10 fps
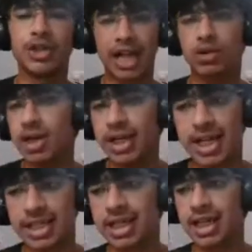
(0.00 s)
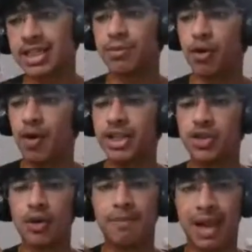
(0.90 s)
So that's what DSC does. It
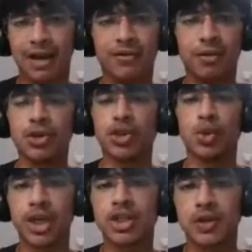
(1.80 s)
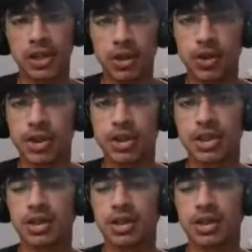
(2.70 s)
provides you a platform to showcase your solution.